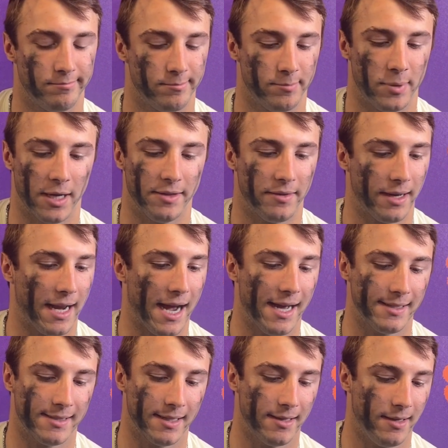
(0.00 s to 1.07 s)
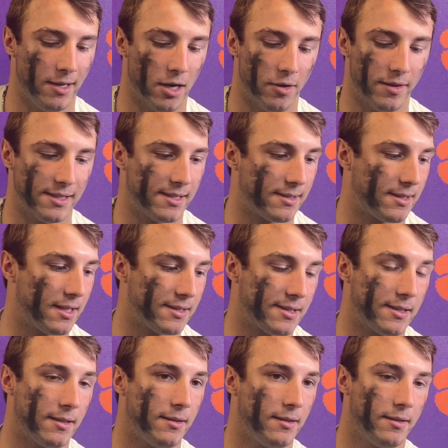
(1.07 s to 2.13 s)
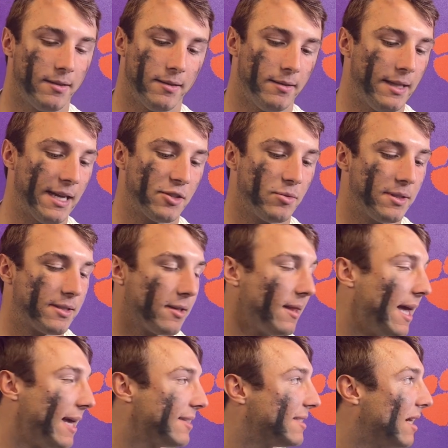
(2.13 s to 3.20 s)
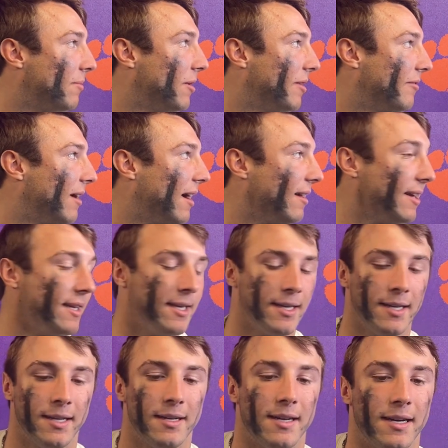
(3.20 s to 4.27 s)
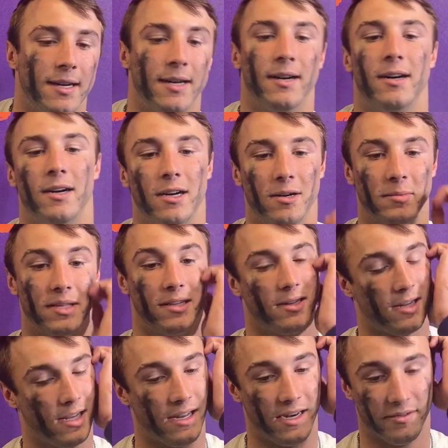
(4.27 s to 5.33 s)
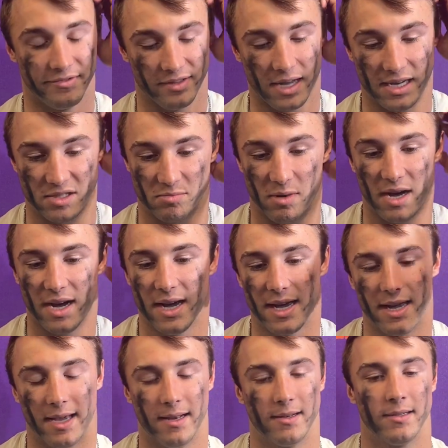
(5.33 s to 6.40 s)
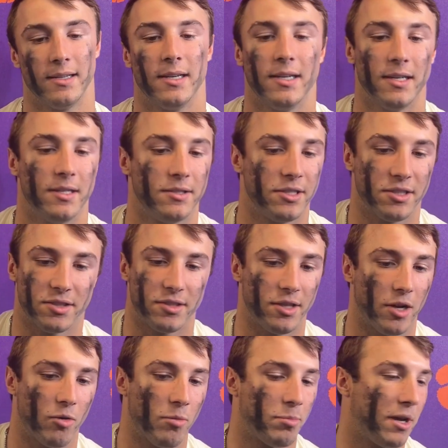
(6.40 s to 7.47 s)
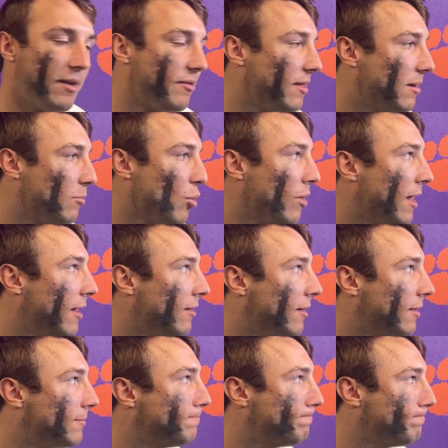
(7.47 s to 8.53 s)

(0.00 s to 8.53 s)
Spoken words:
but the guys that, you know, next week's their last time in the Valley, and it flies by, and just, you know, we're playing for them more than anything.